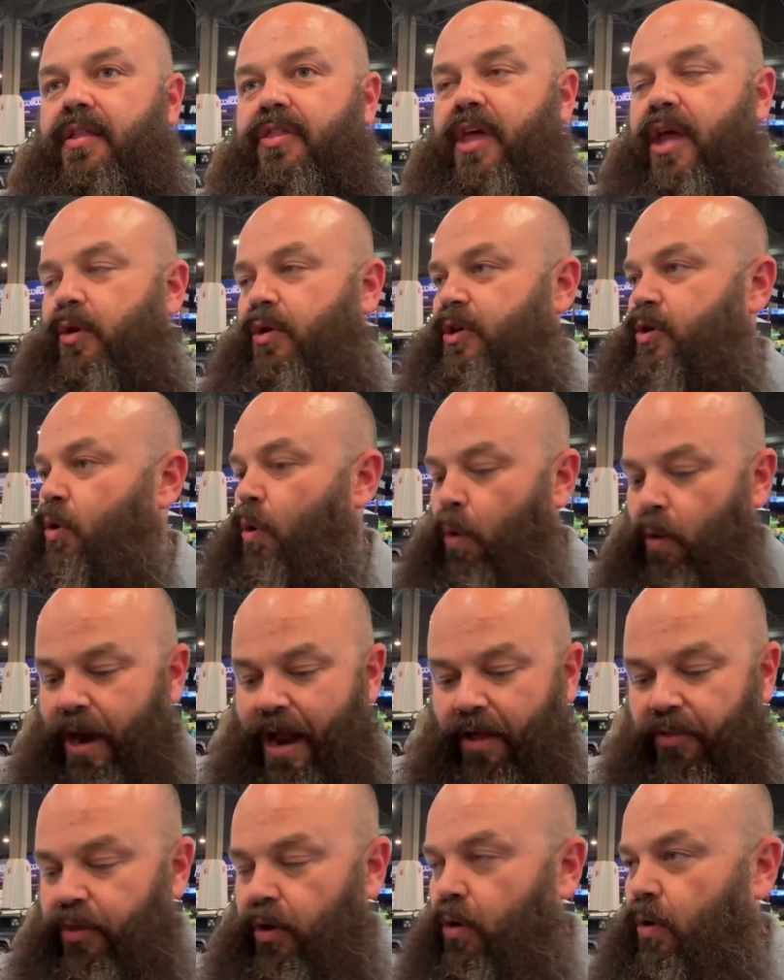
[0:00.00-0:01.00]
They tore
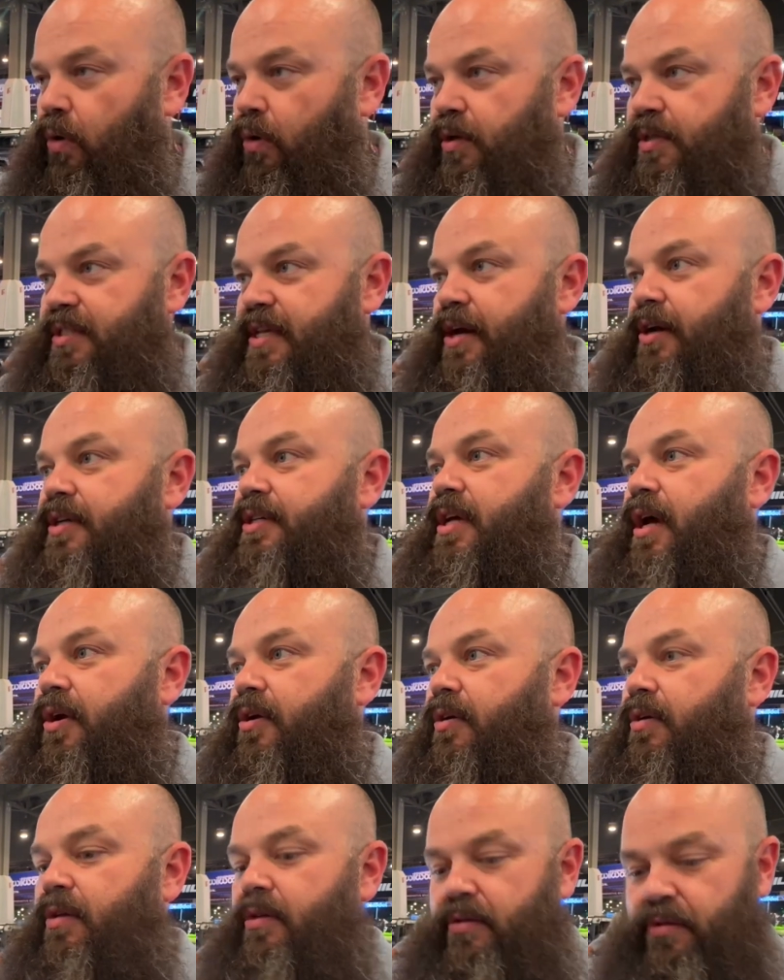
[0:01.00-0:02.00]
out the whole center
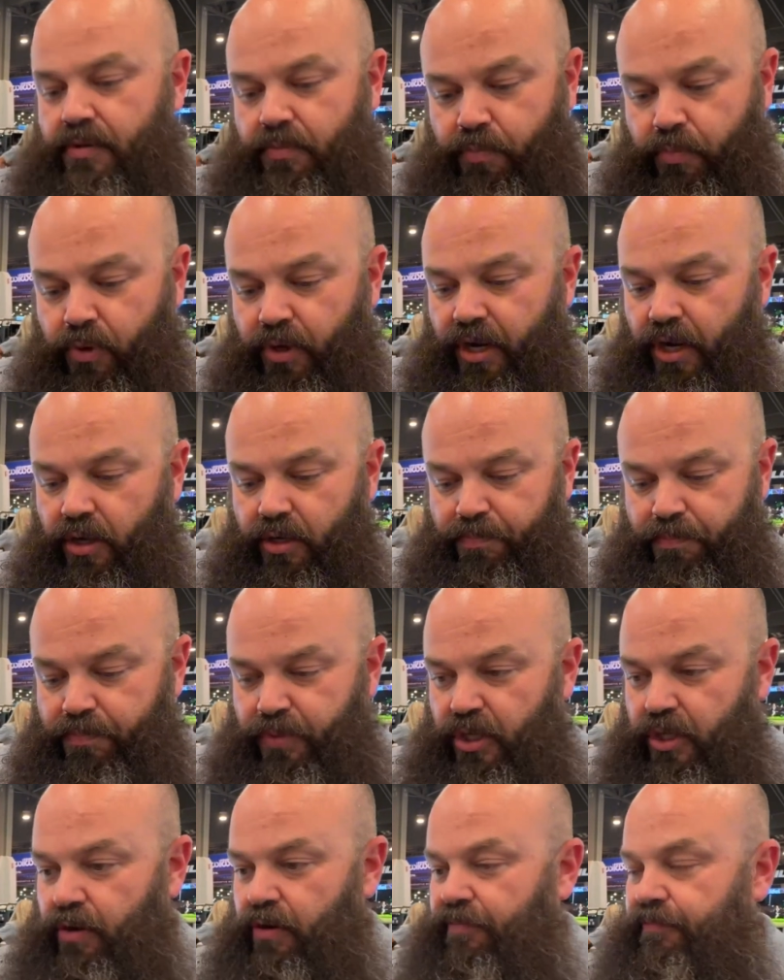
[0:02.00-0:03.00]
tunnel, put a
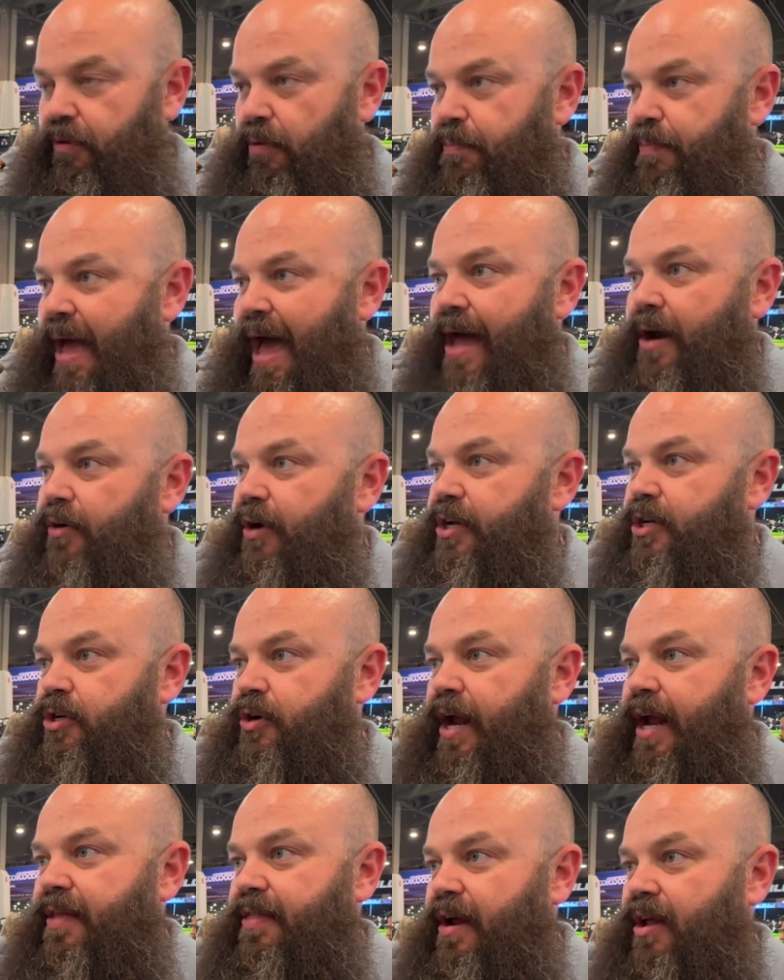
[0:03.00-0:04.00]
beautiful battery
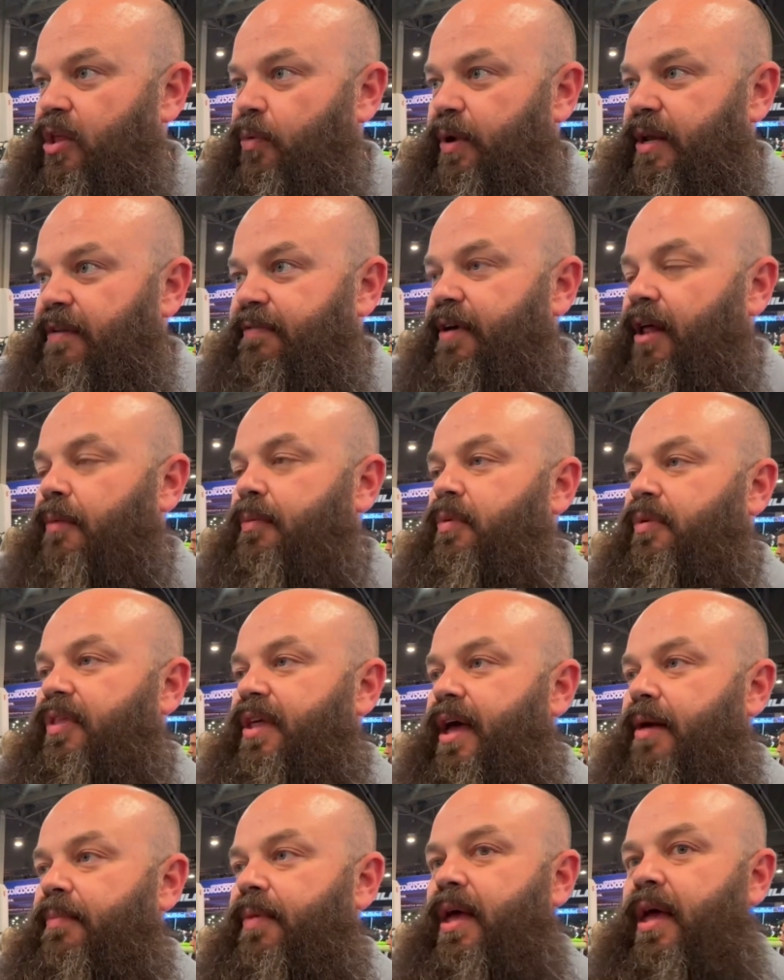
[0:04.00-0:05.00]
tray in there that we developed with
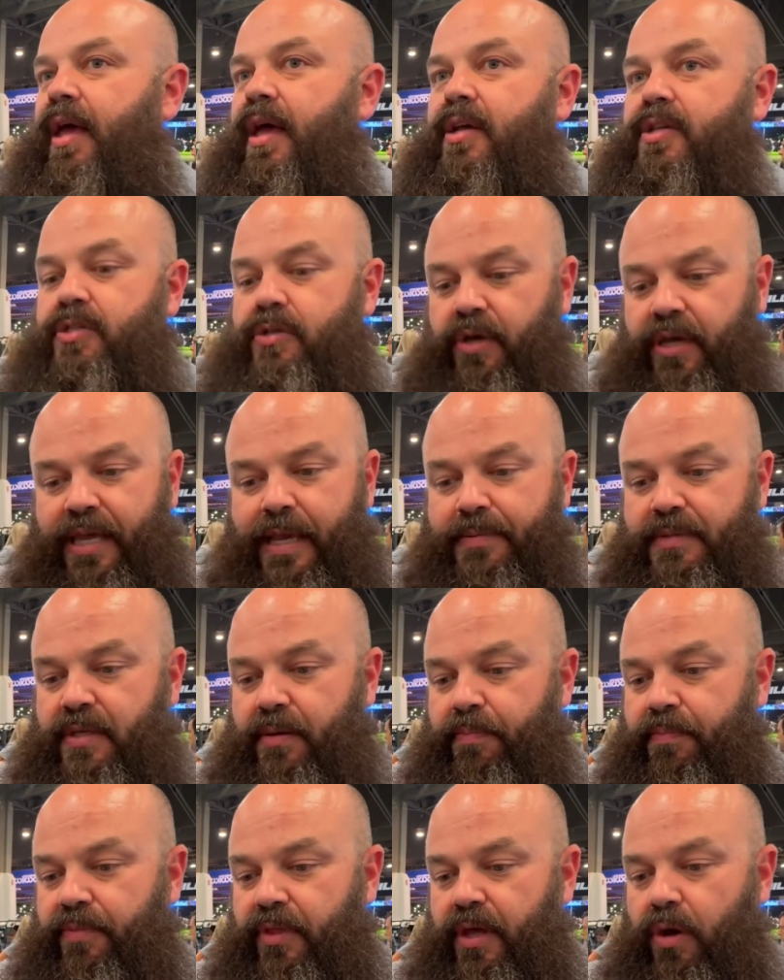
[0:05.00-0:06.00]
them. So it keeps
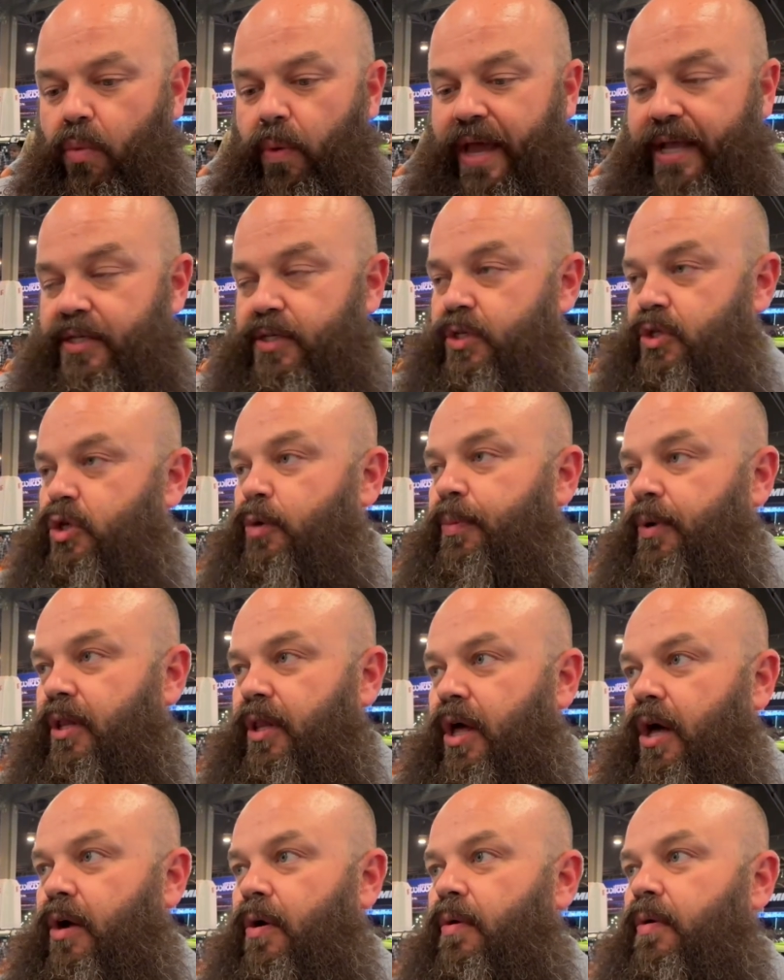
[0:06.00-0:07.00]
the, the weight super
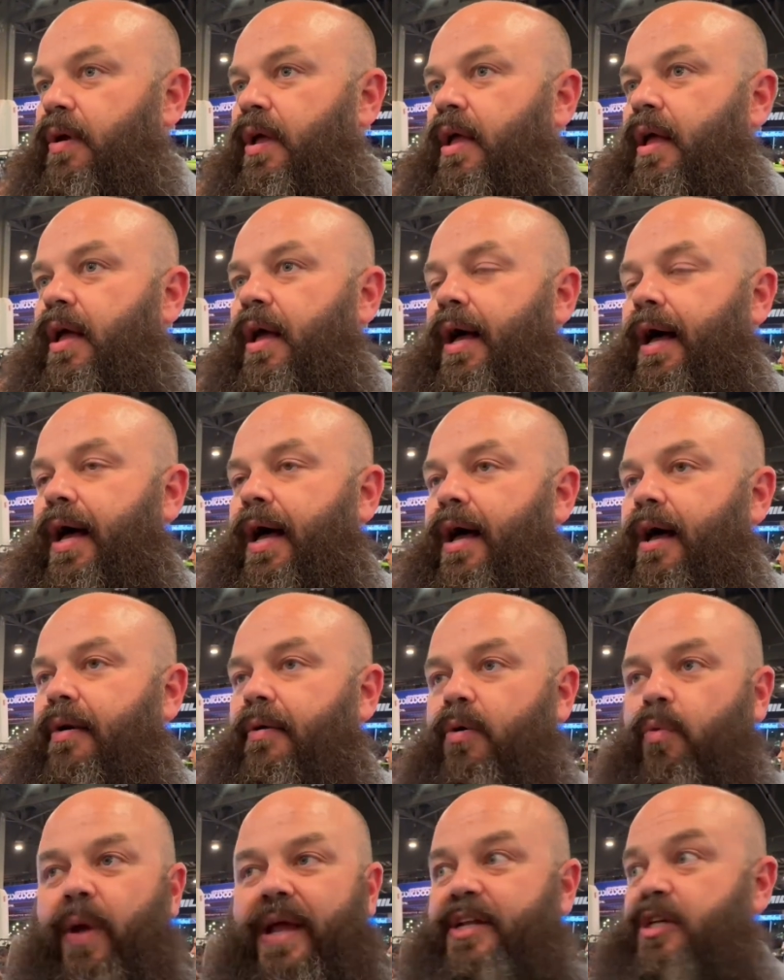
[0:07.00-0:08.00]
low. Uh,
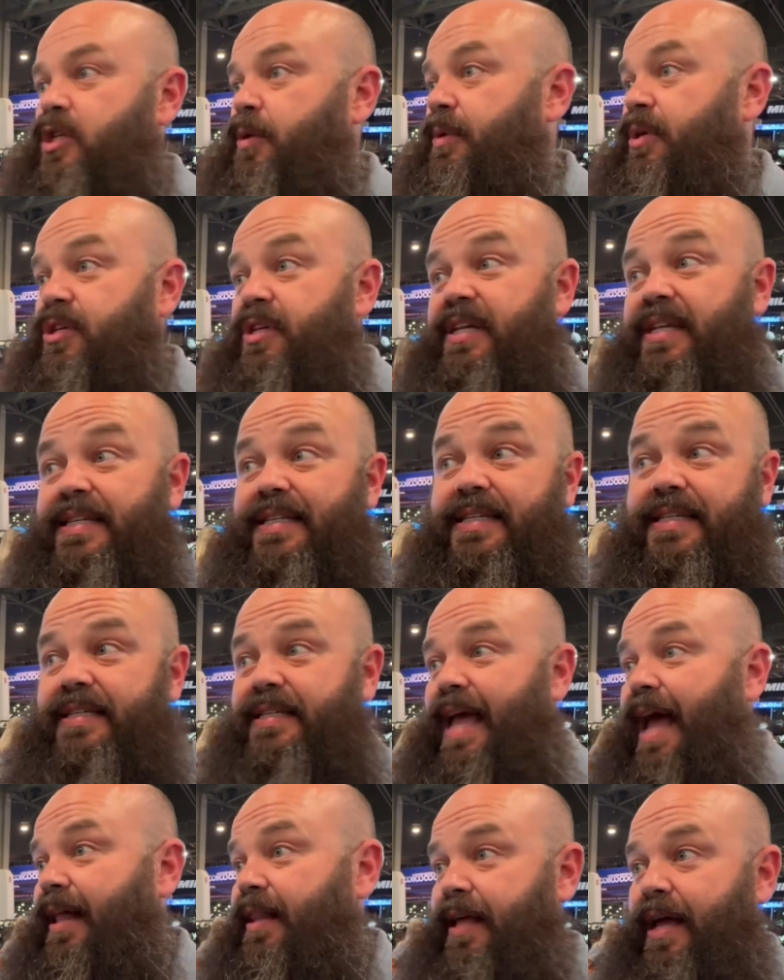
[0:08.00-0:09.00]
weight distribution is
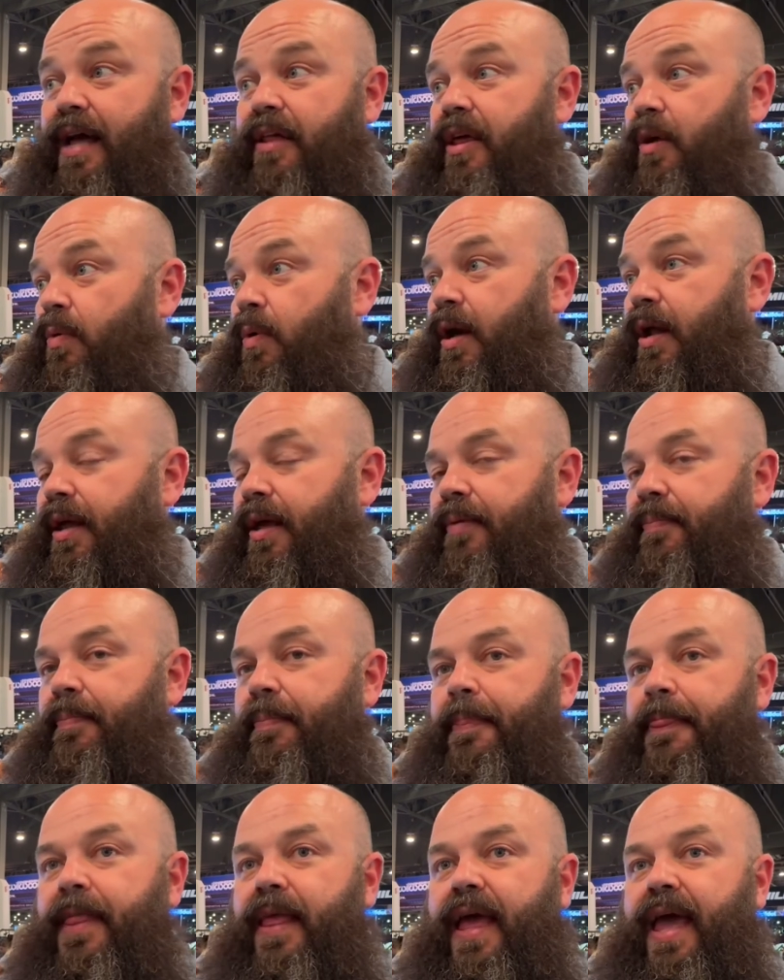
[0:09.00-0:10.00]
exactly how they want it.
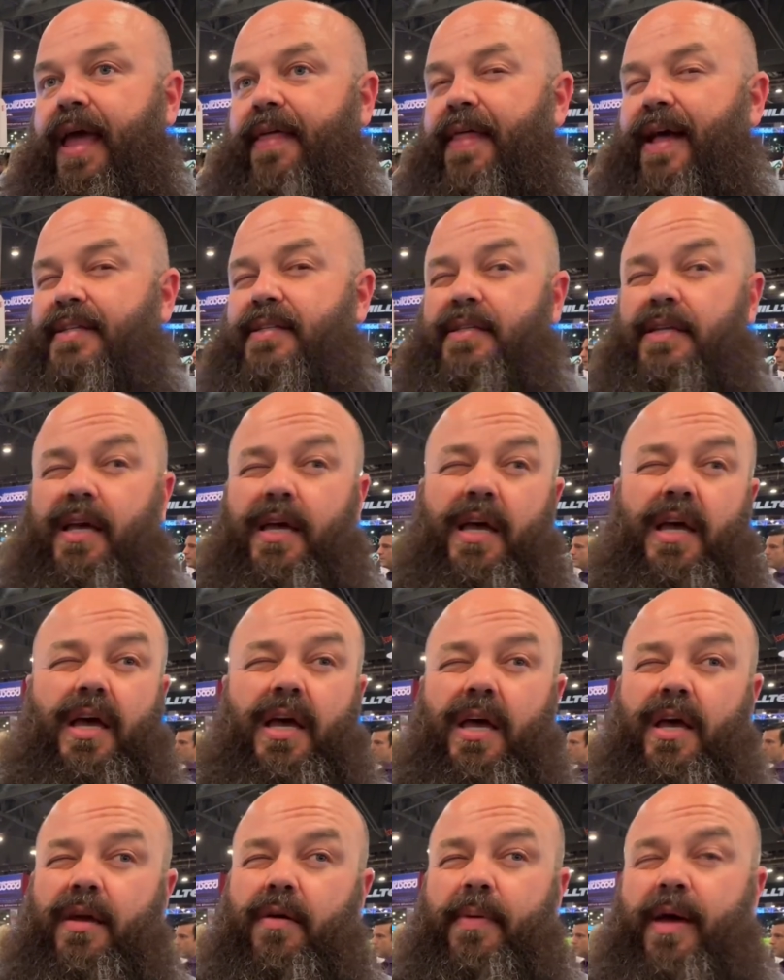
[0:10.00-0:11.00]
And that's
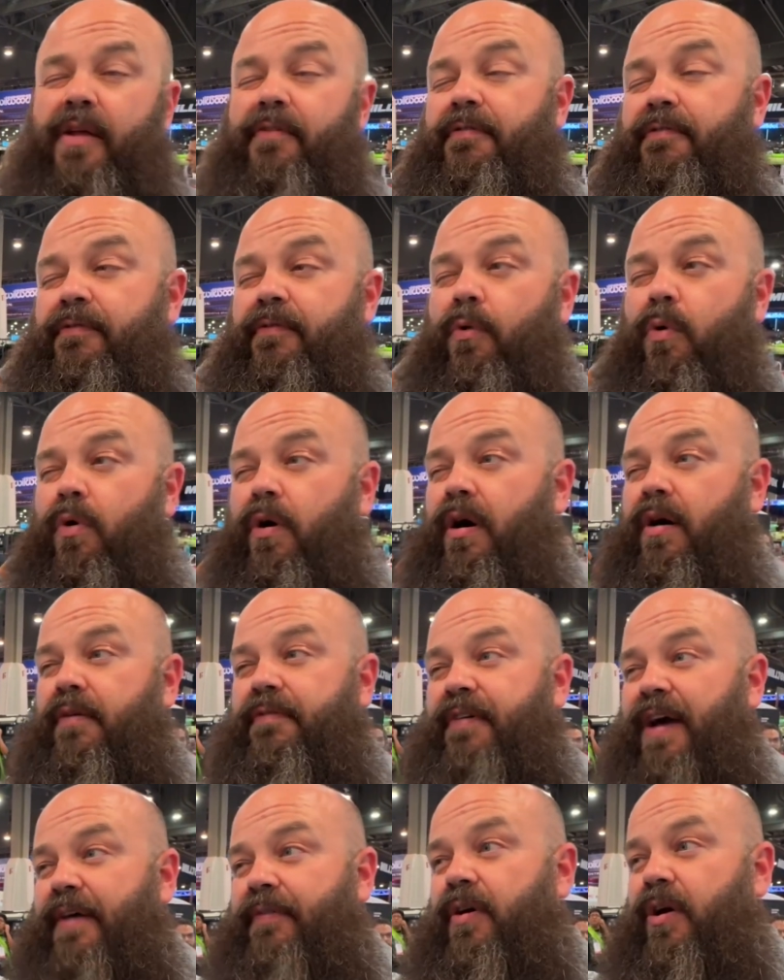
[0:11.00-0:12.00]
uh, about a four or
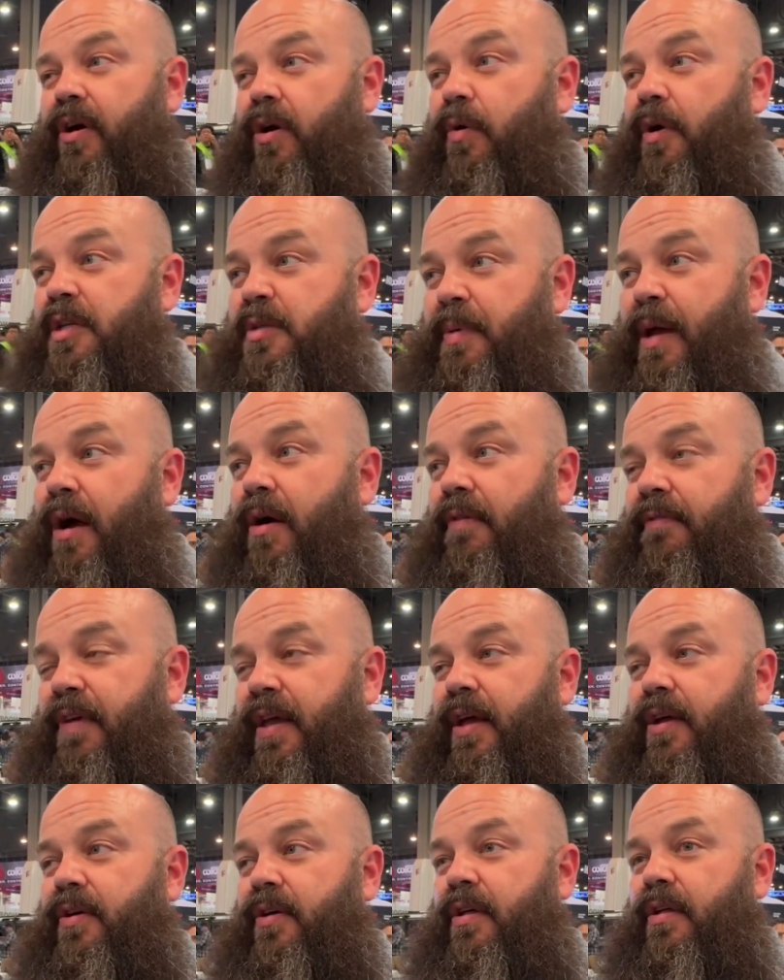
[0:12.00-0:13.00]
500 horsepower
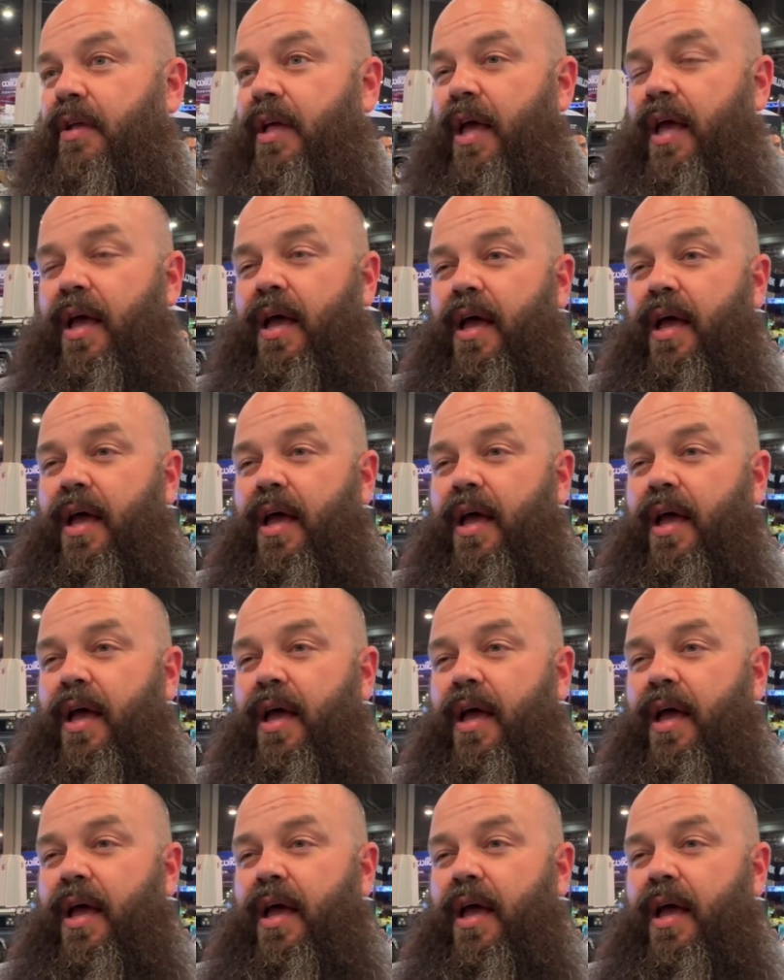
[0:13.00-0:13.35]
vehicle.